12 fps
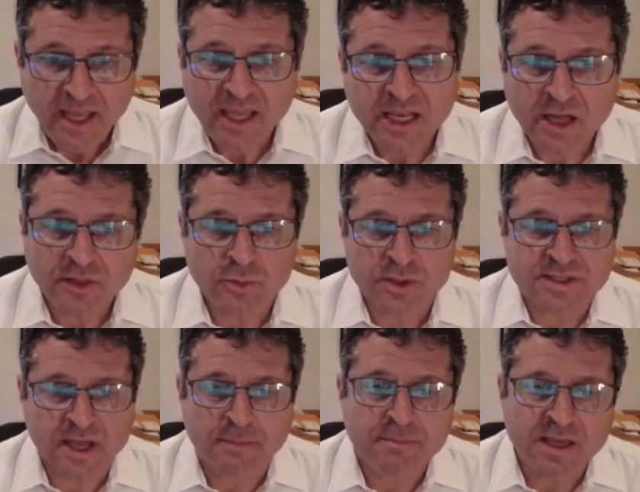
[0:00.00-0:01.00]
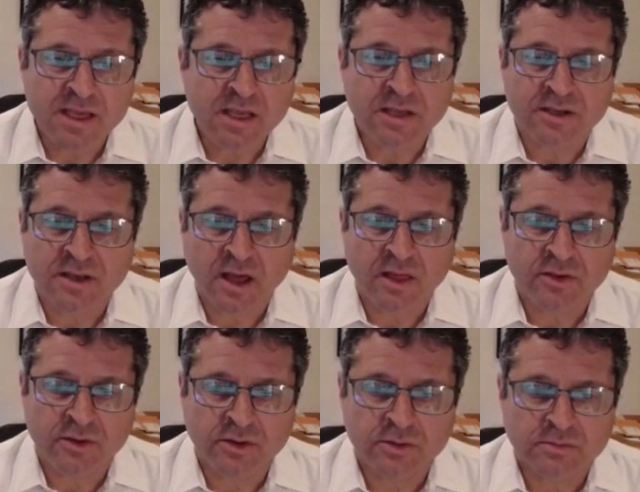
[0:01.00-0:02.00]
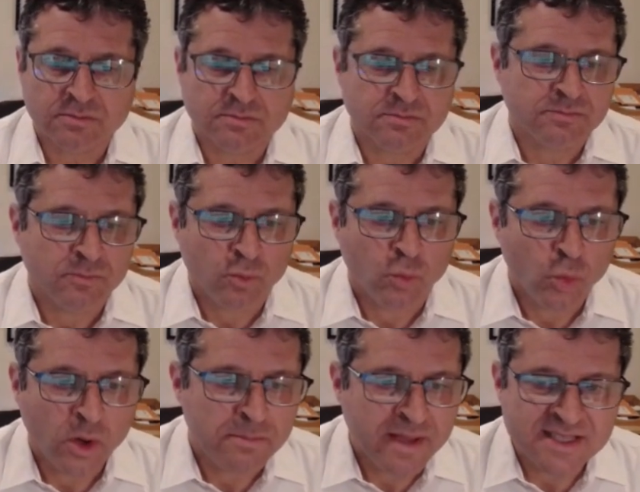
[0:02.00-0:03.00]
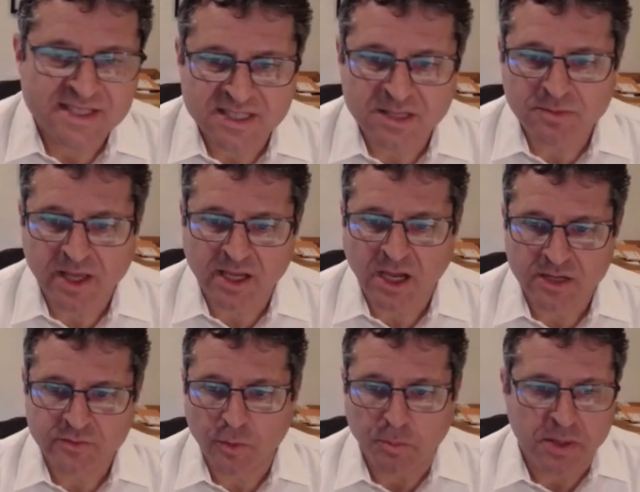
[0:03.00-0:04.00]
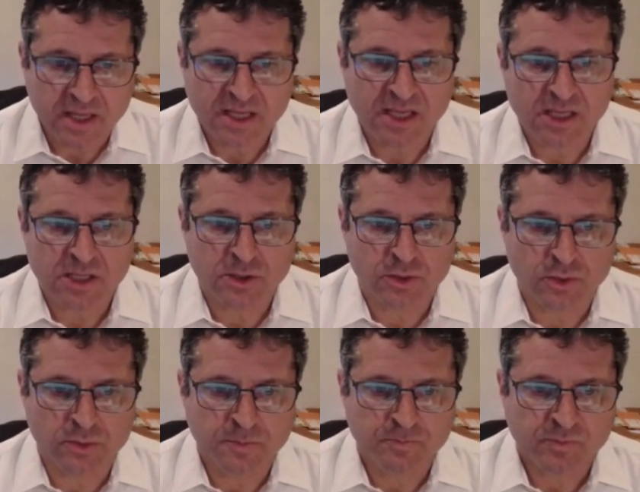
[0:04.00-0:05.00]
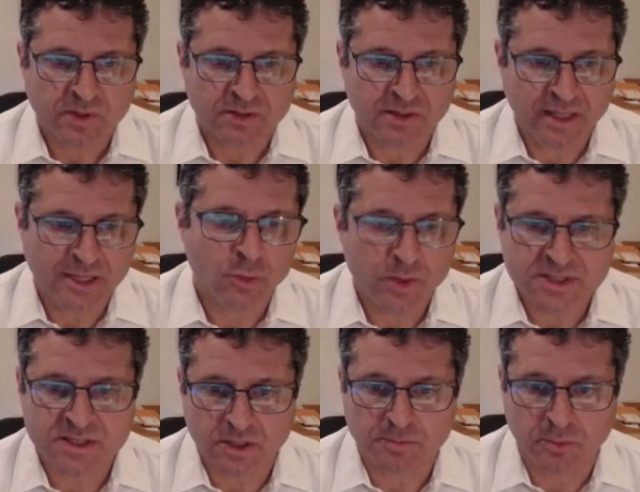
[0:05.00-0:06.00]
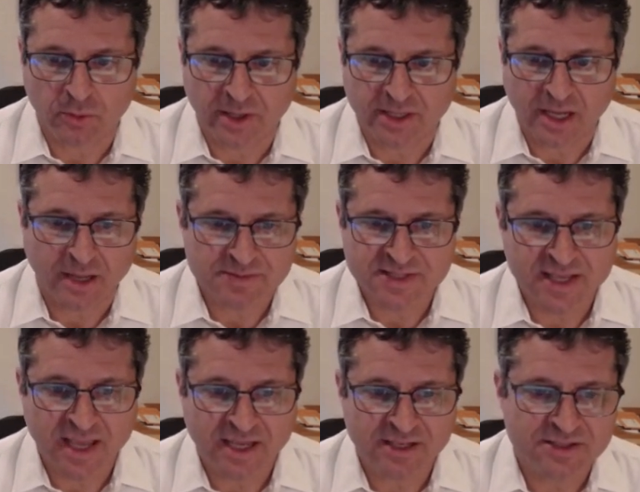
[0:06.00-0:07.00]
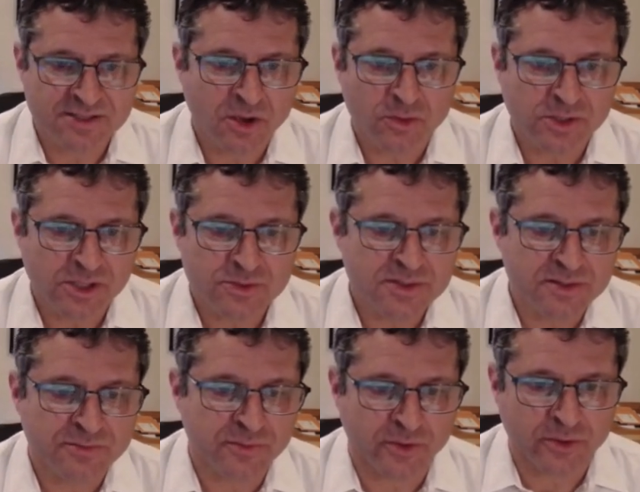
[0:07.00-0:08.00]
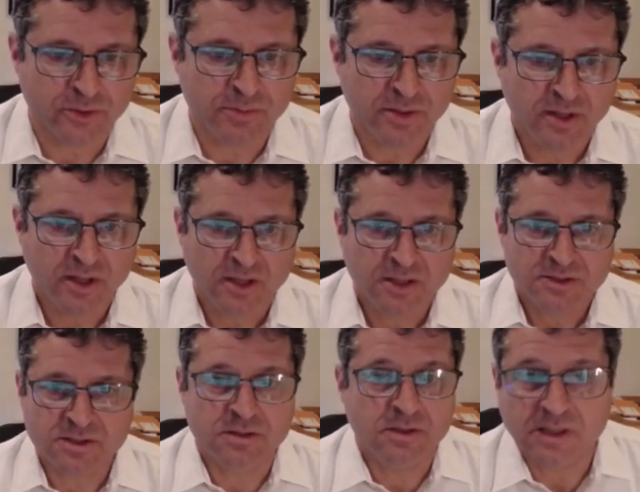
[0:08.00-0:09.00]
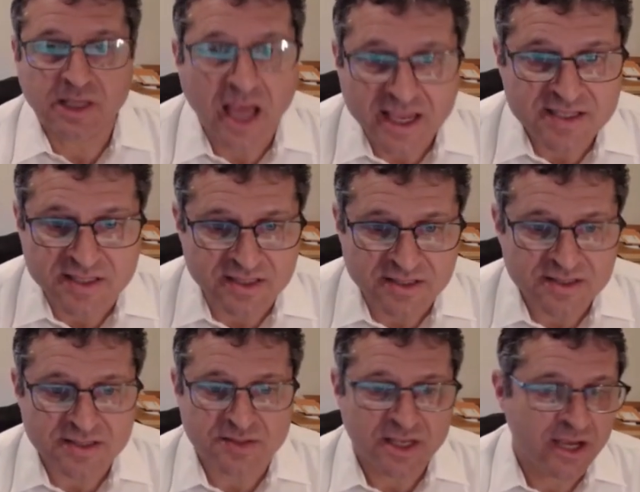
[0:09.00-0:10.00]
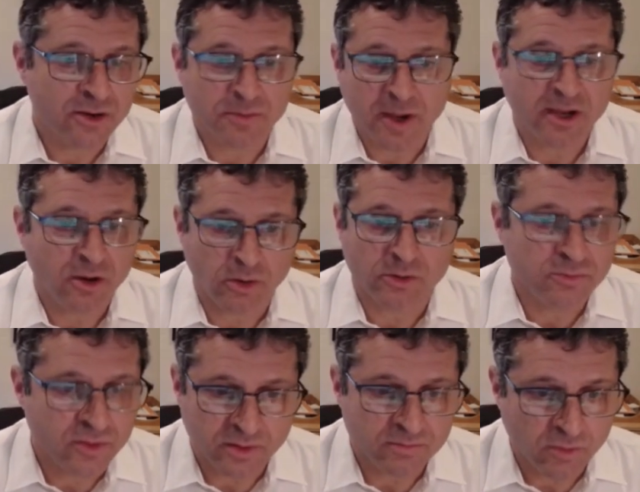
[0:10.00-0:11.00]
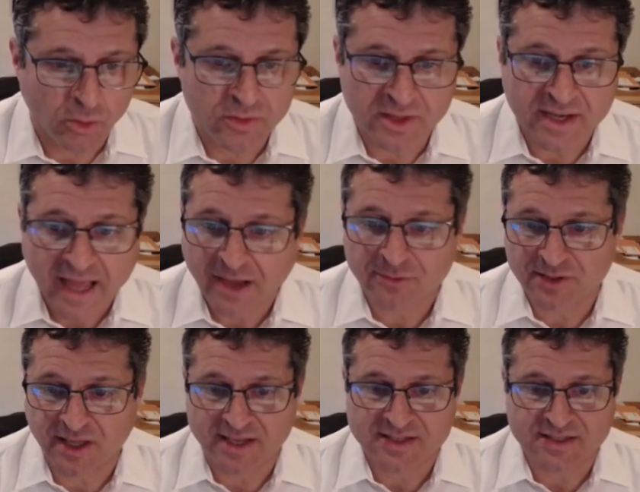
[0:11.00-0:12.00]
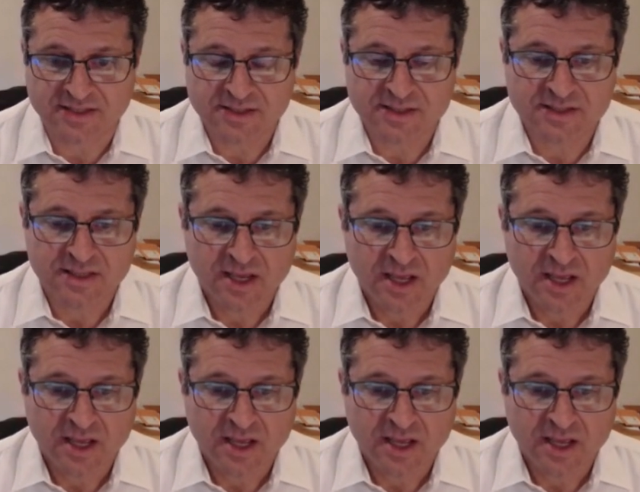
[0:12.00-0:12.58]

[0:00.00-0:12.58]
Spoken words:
In other words, I'm making another, what may seem like kind of a picayune linguistic point. I'm saying don't use the verb license here, right? Or the noun license.